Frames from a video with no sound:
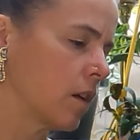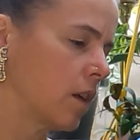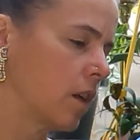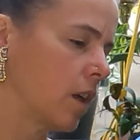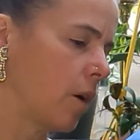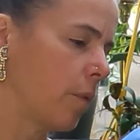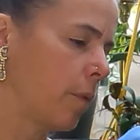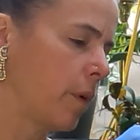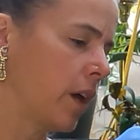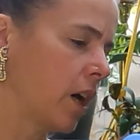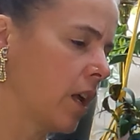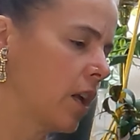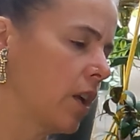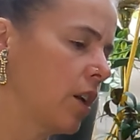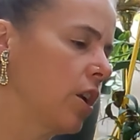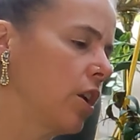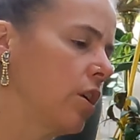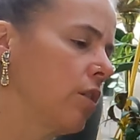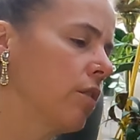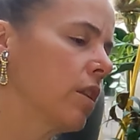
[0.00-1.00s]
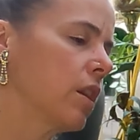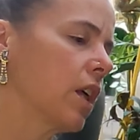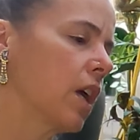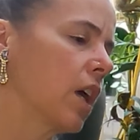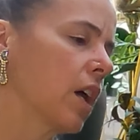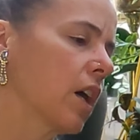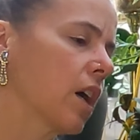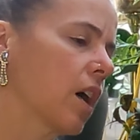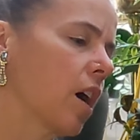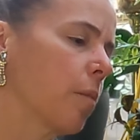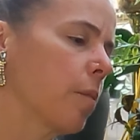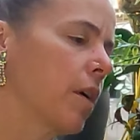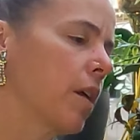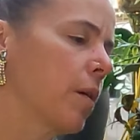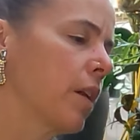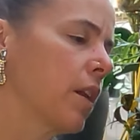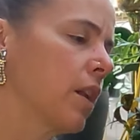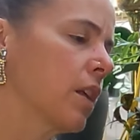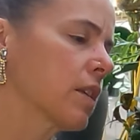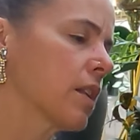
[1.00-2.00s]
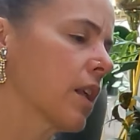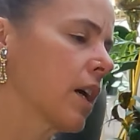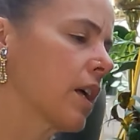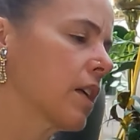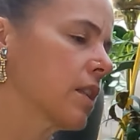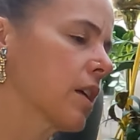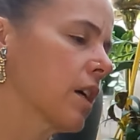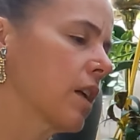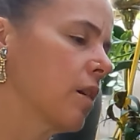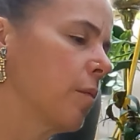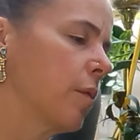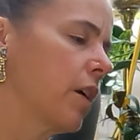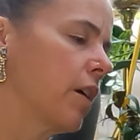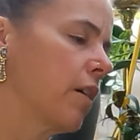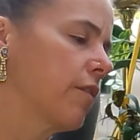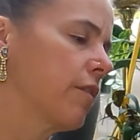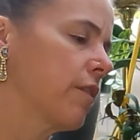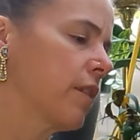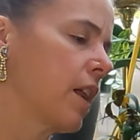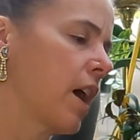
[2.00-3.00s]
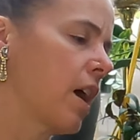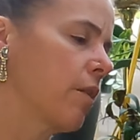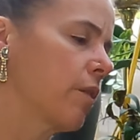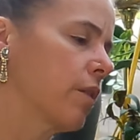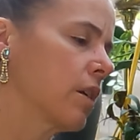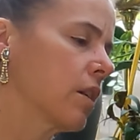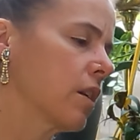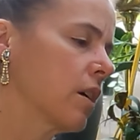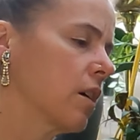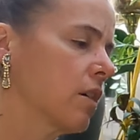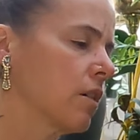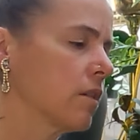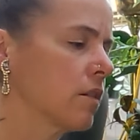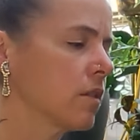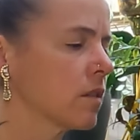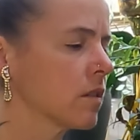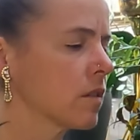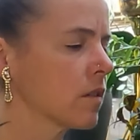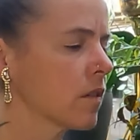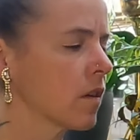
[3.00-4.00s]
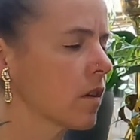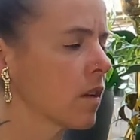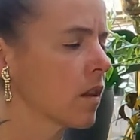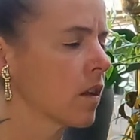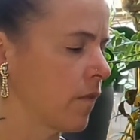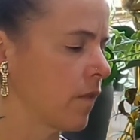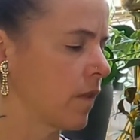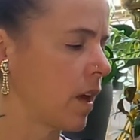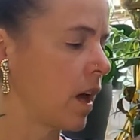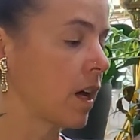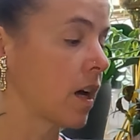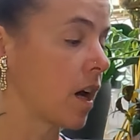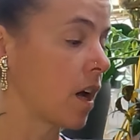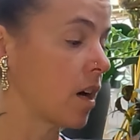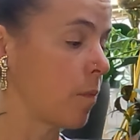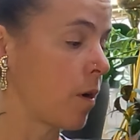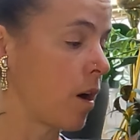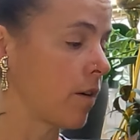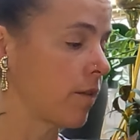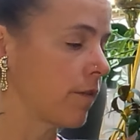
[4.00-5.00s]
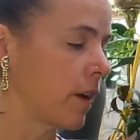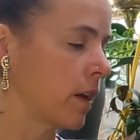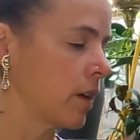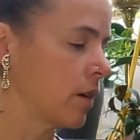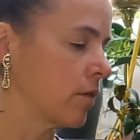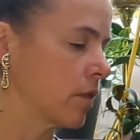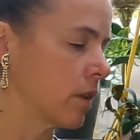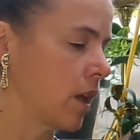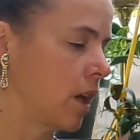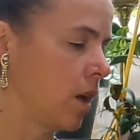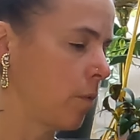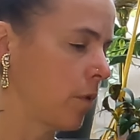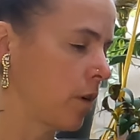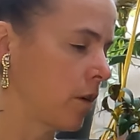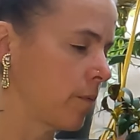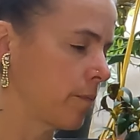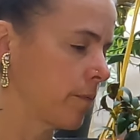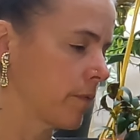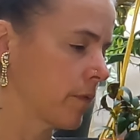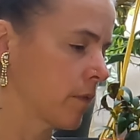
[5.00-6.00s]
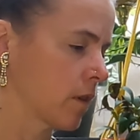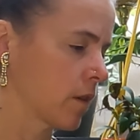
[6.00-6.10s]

Yeah, we got a new thing coming. It looks like it's gonna be a flower though. I cut them off, I don't keep them.